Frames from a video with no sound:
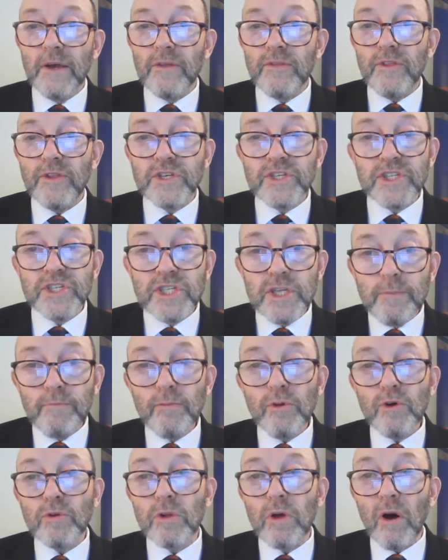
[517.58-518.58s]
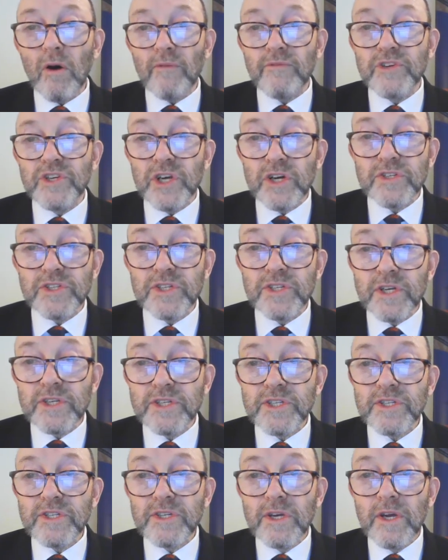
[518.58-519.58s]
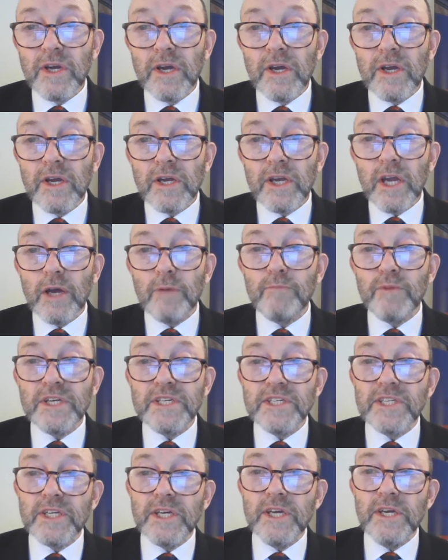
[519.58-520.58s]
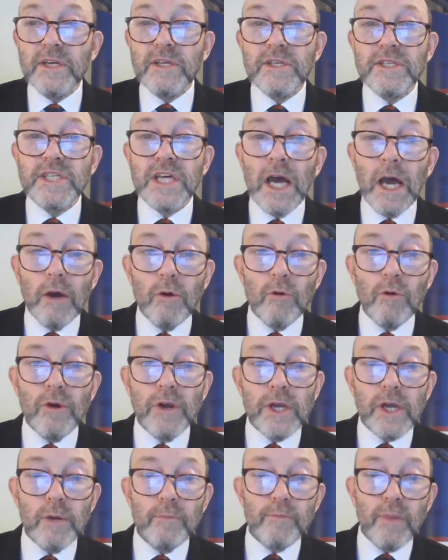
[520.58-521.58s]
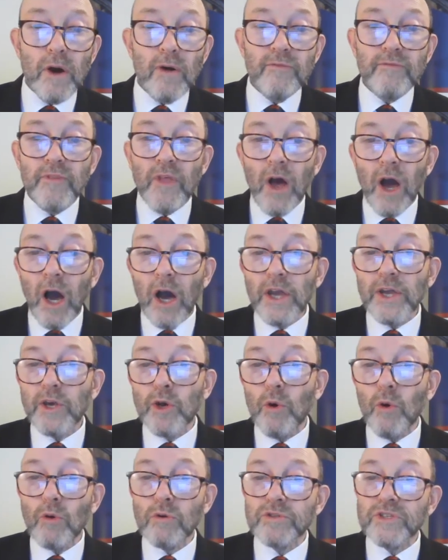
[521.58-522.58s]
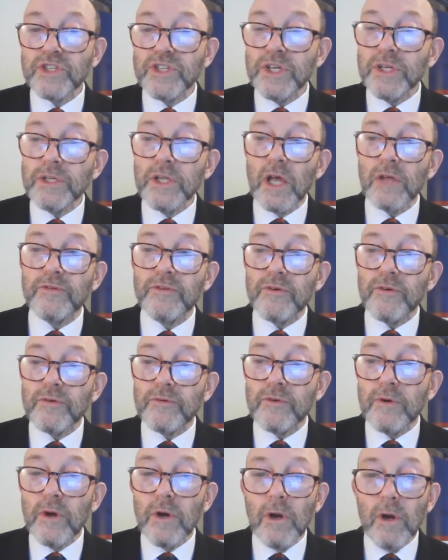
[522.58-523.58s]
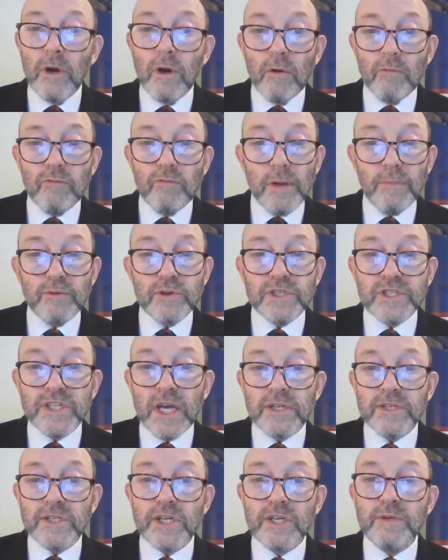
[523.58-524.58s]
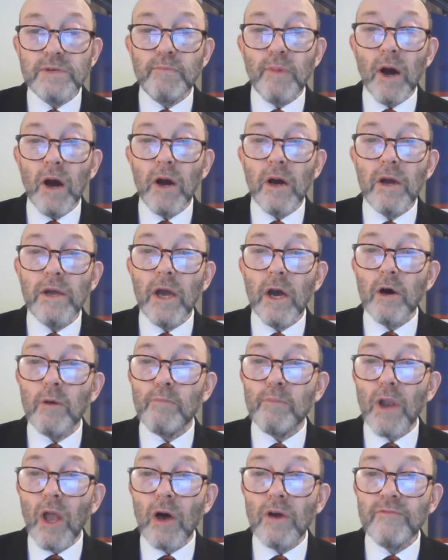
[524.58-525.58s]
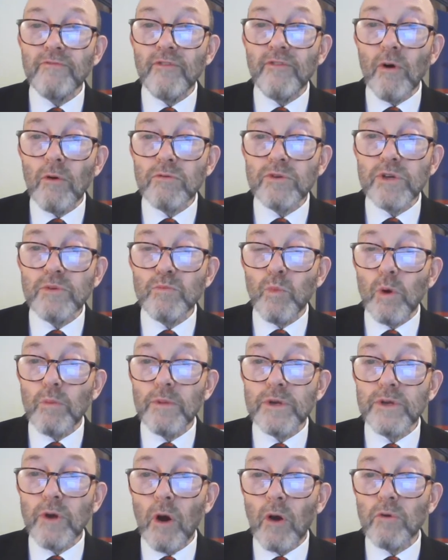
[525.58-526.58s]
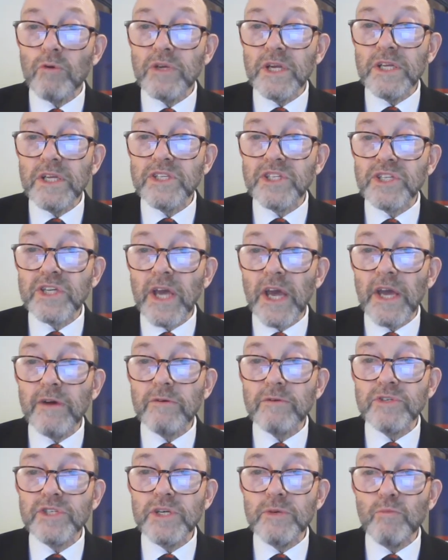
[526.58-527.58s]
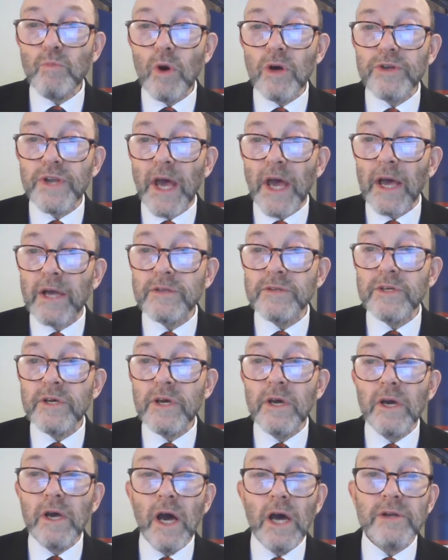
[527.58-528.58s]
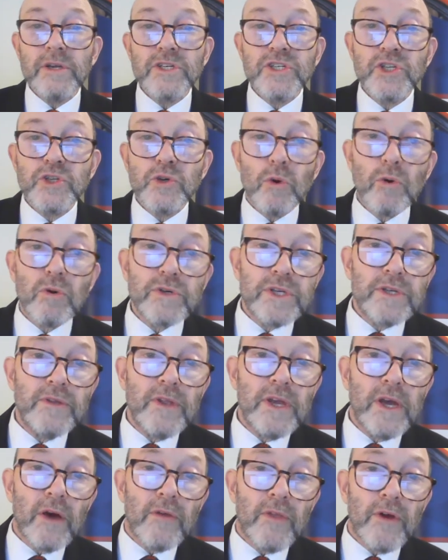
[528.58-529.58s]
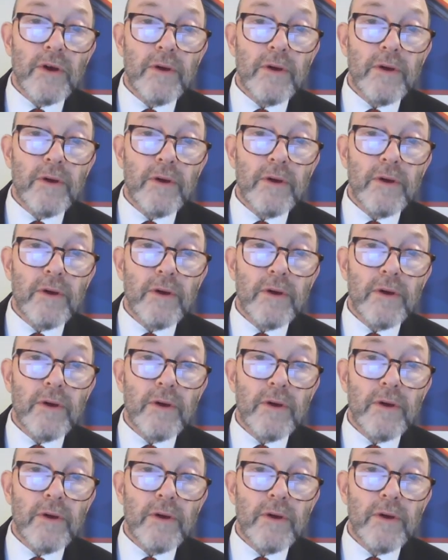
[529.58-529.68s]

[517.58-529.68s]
The symbol of justice can be seen towering above the high courts in London, represented by a blindfolded woman holding scales in one hand and a sword in the other.